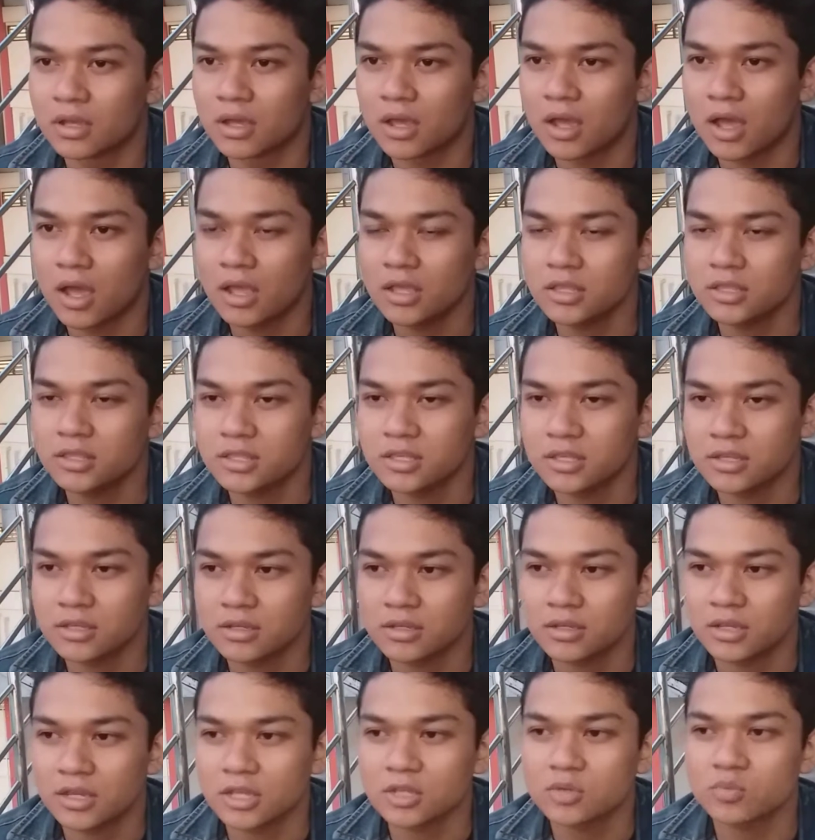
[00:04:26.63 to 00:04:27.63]
I
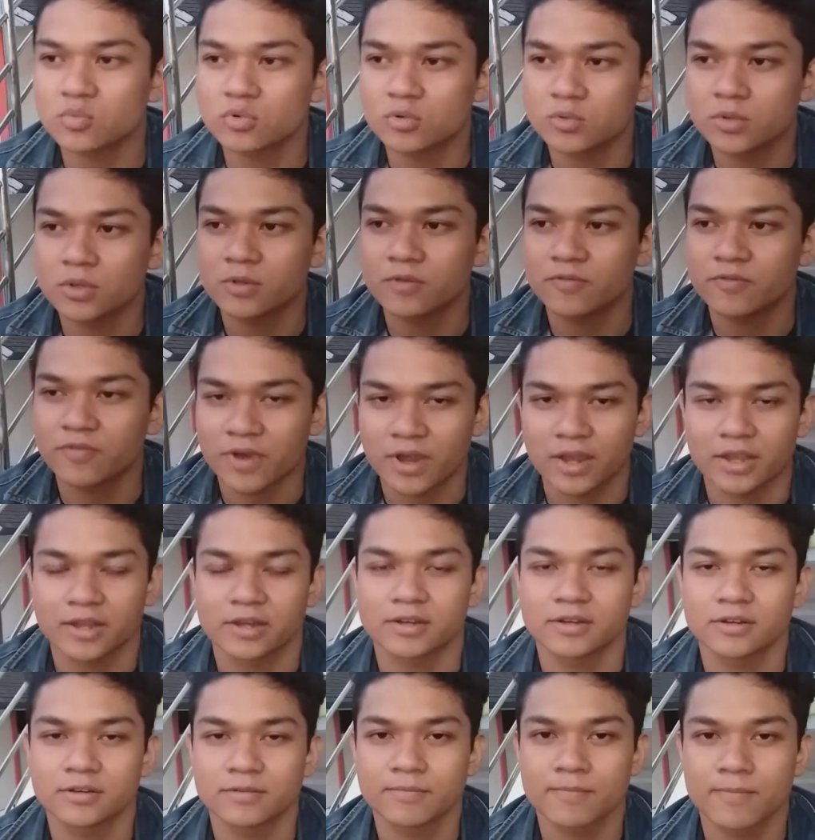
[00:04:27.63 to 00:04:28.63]
think it would be fine.
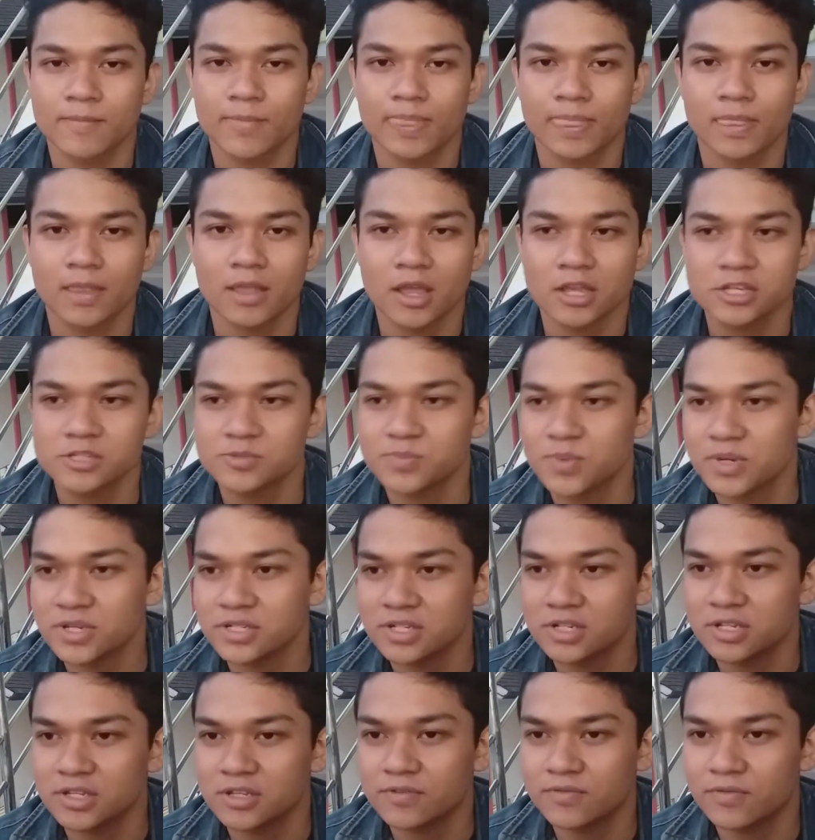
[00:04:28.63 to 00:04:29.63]

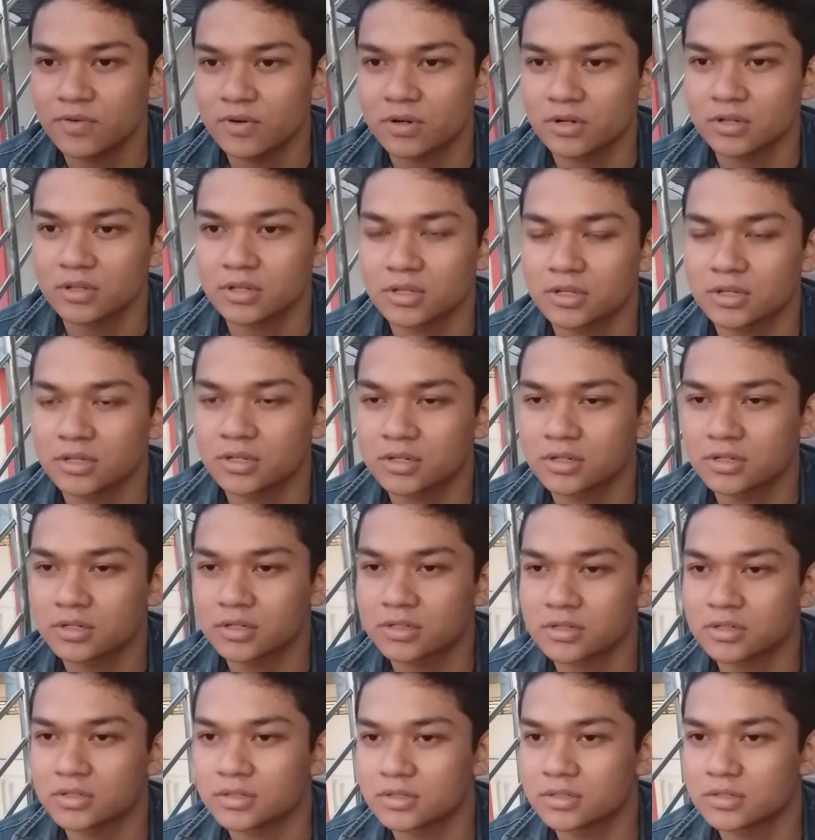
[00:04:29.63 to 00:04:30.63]
Especially for the
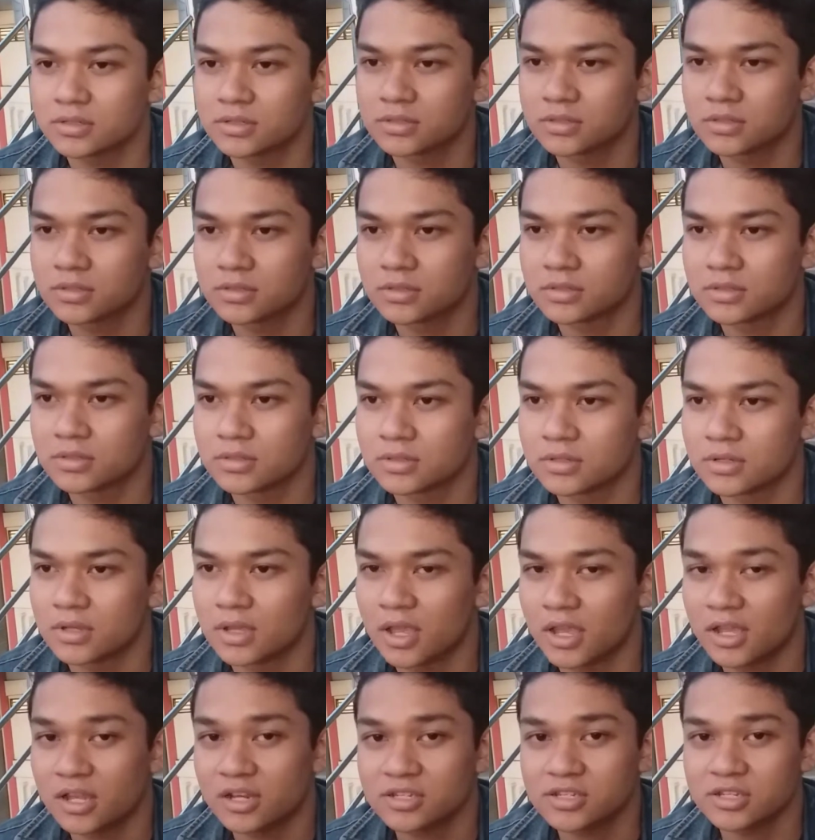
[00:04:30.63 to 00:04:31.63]

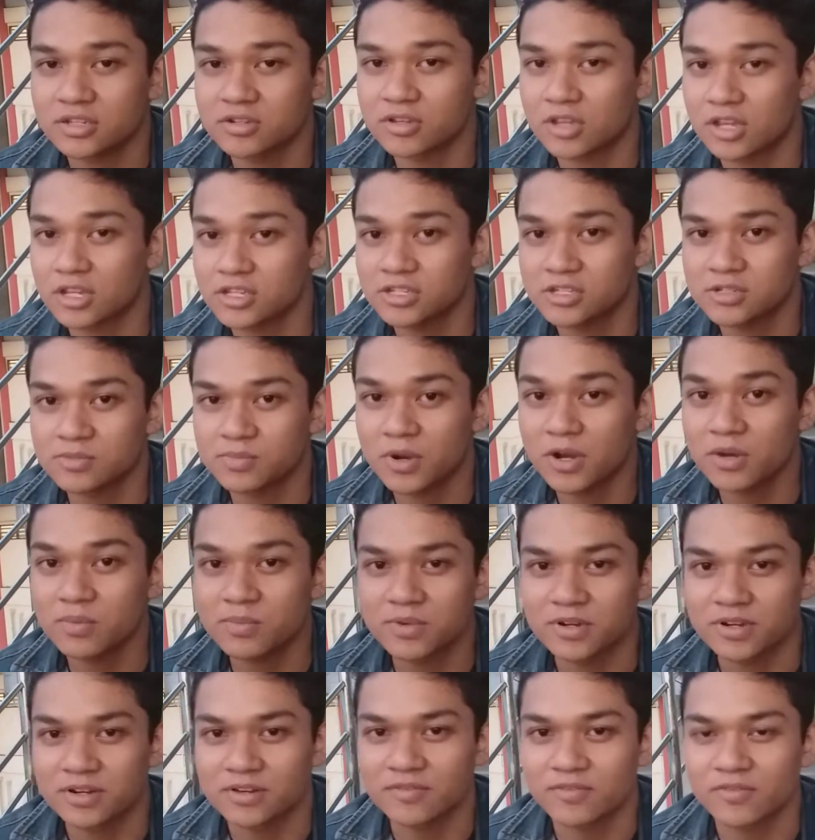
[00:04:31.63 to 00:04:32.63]
English education
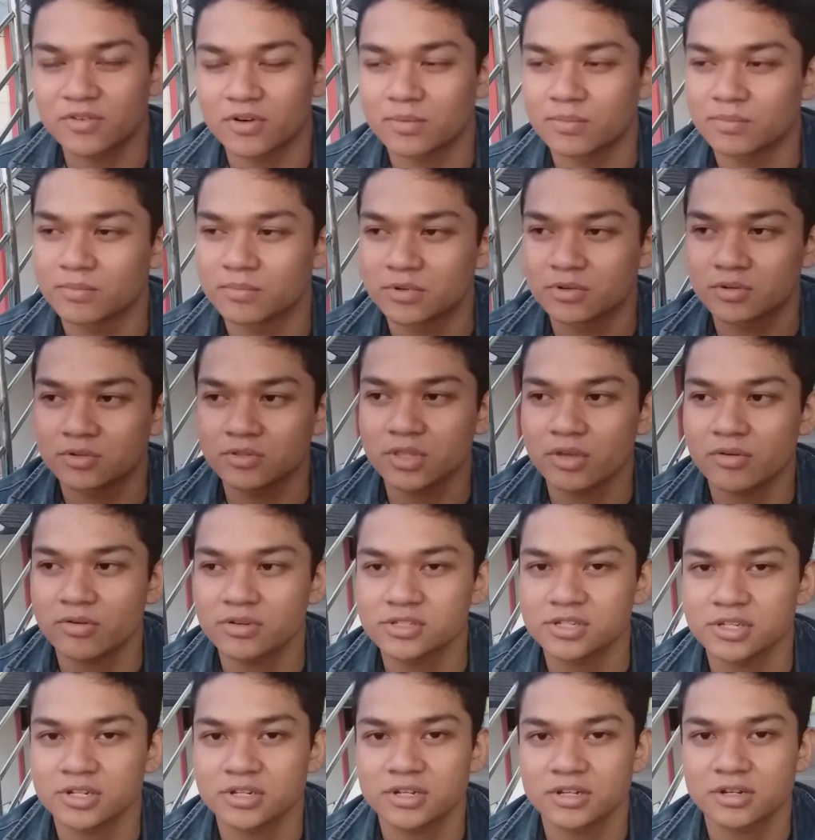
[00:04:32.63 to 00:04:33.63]
department from Duta
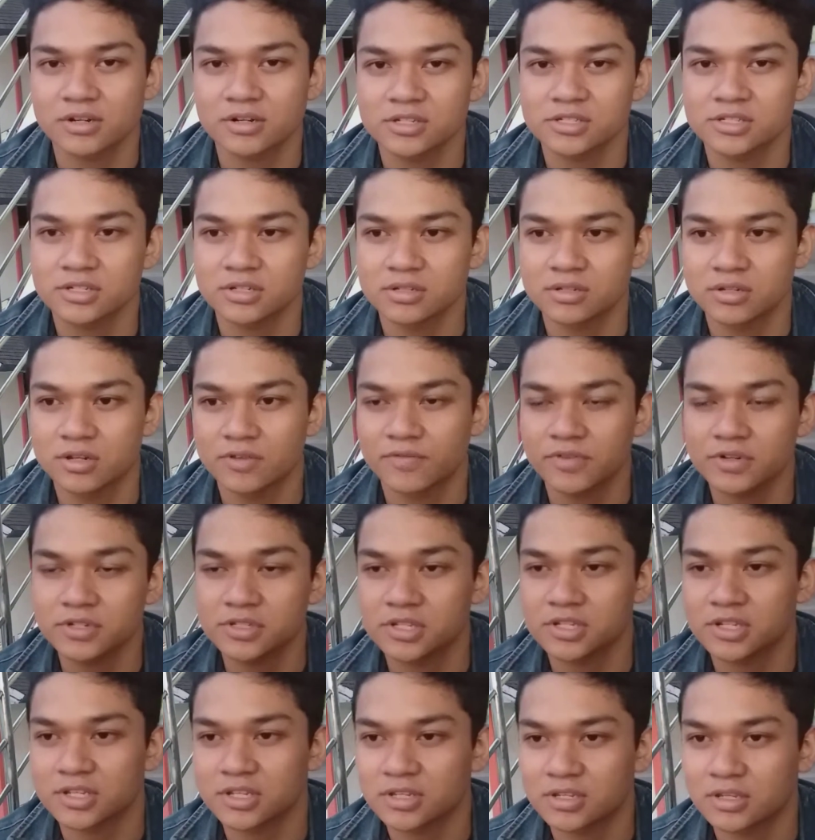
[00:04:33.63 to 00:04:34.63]
Wacana Christian
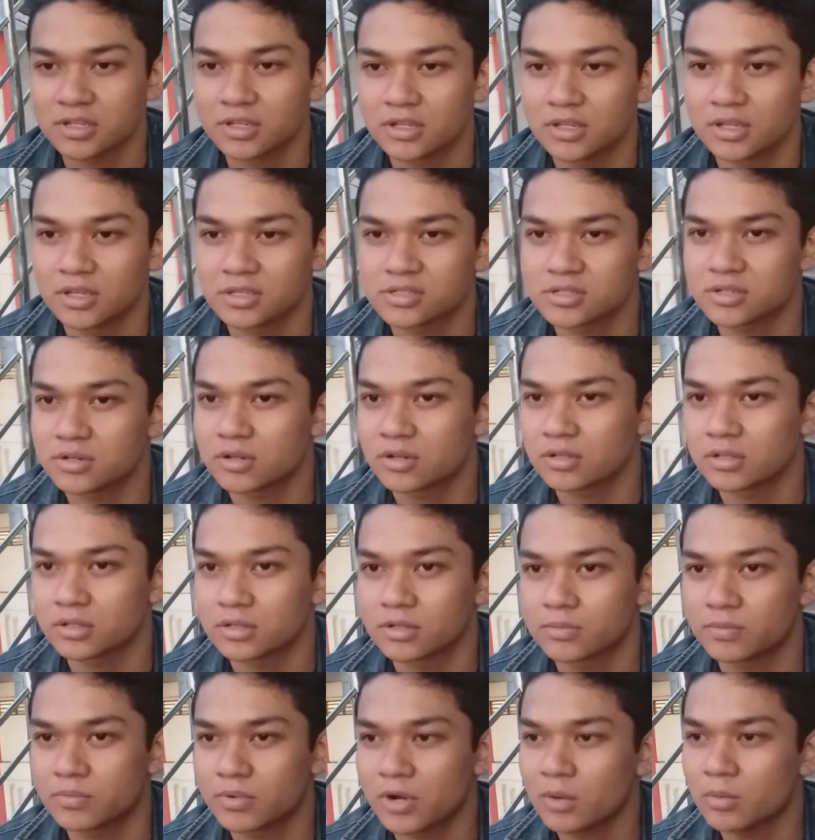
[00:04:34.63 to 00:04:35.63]
University, it's not a
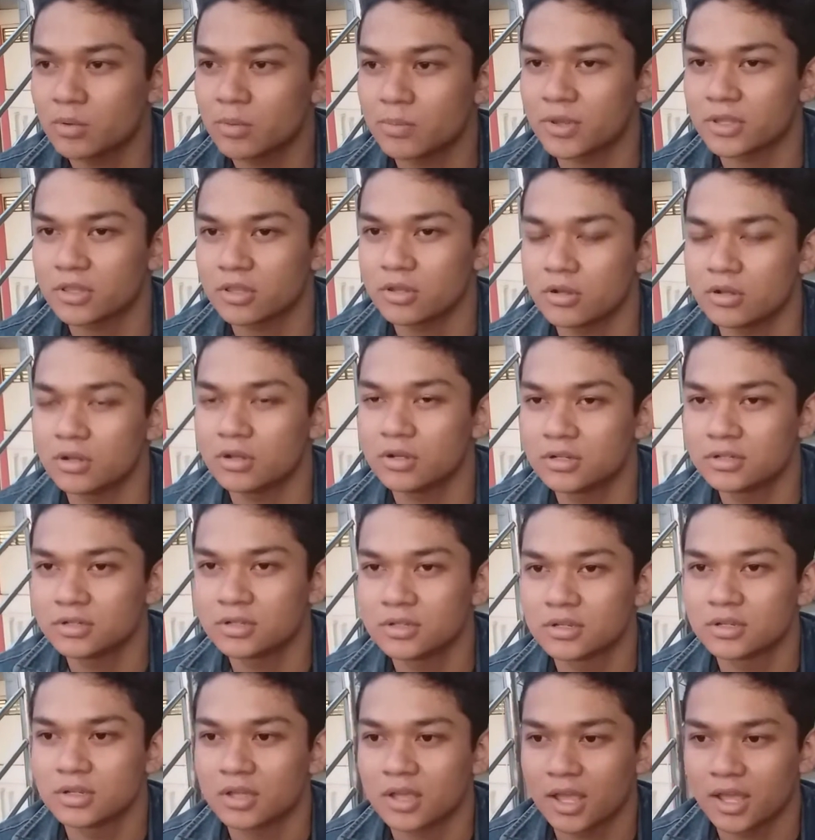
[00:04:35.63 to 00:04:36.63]
problem at all.
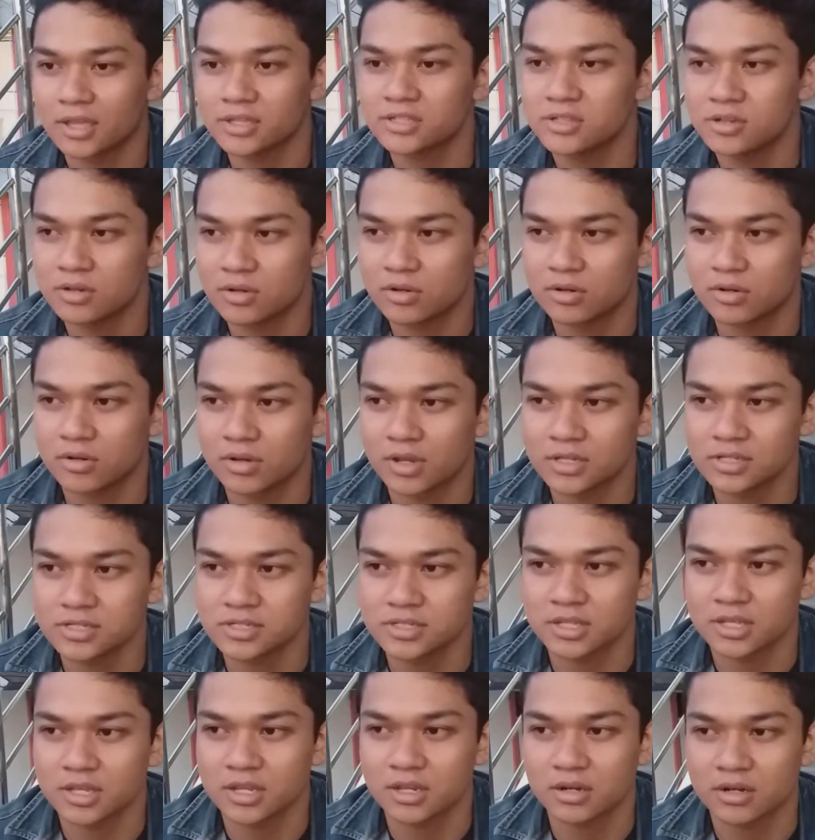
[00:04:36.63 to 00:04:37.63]
As long as
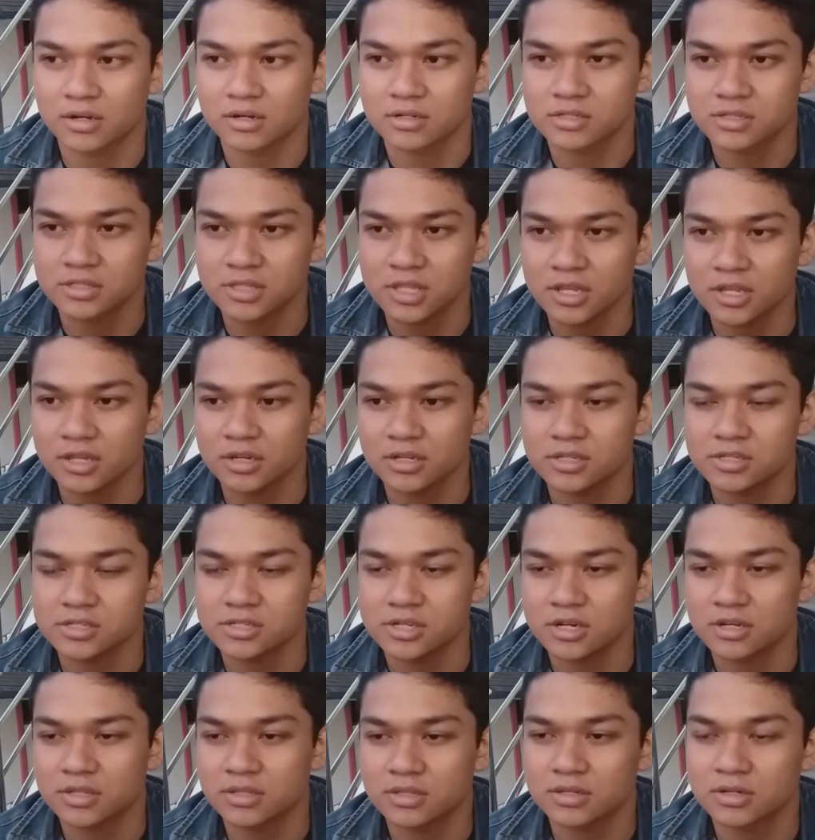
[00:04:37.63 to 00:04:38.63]
they understand each
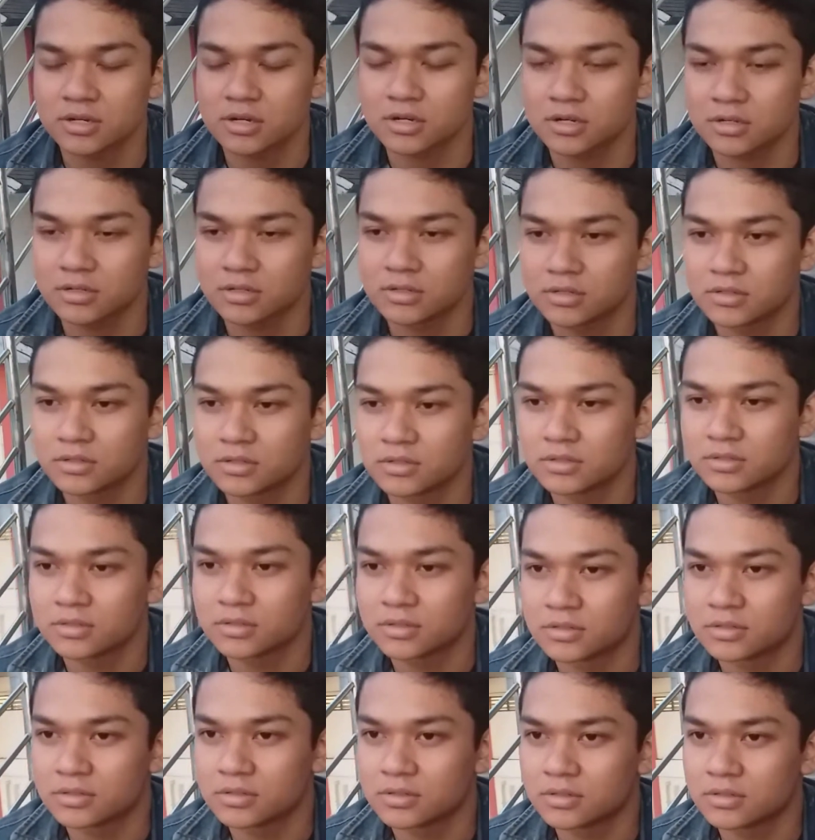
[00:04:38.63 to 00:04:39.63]
other,
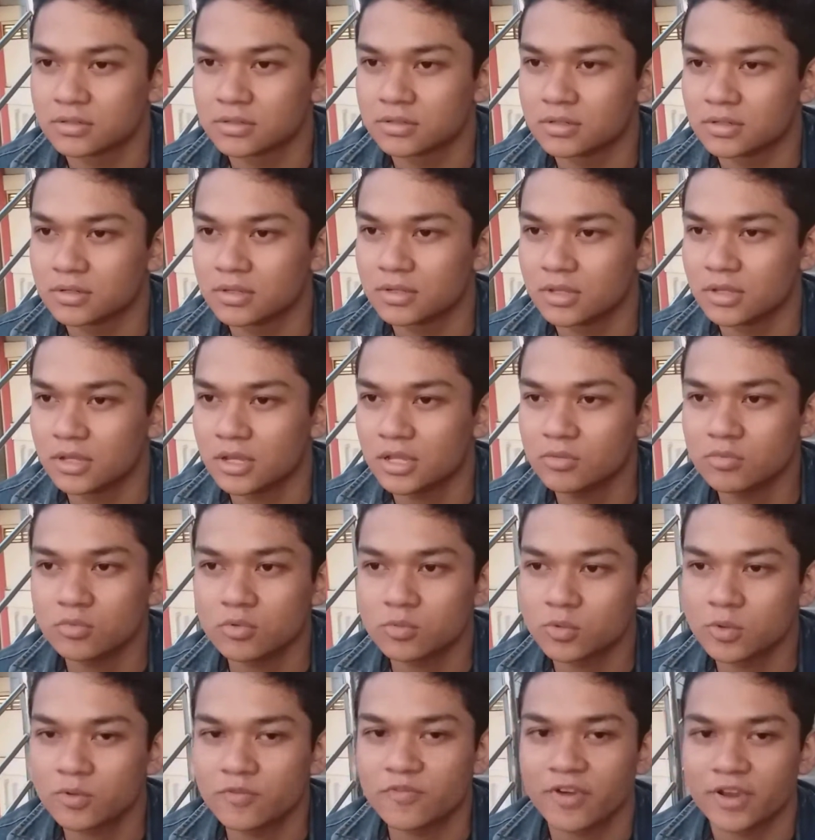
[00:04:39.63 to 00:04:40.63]
it would
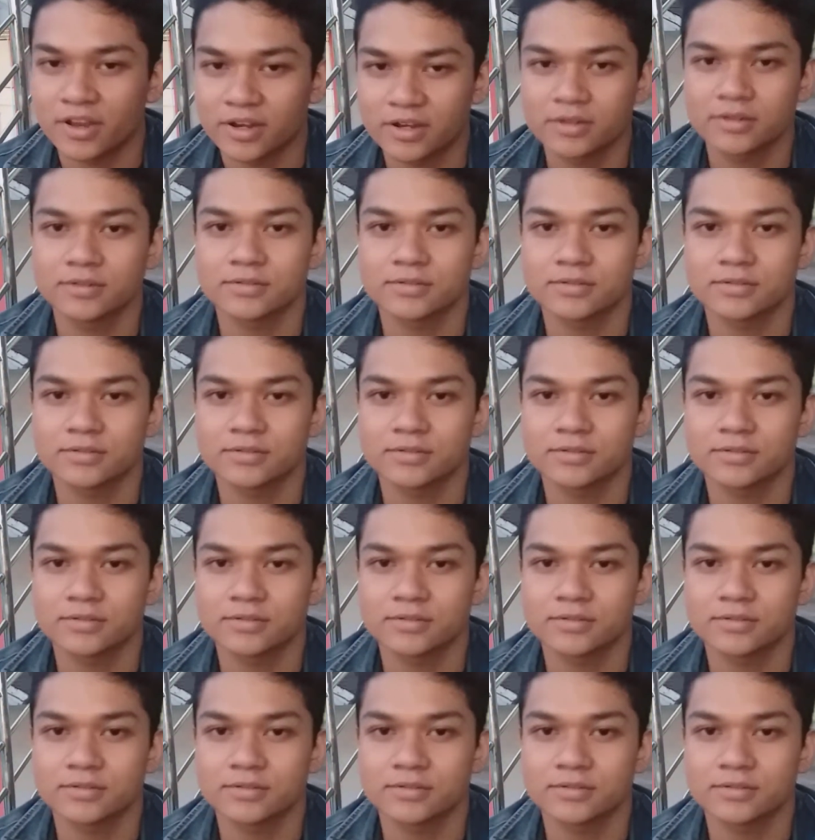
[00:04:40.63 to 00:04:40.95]
be fine.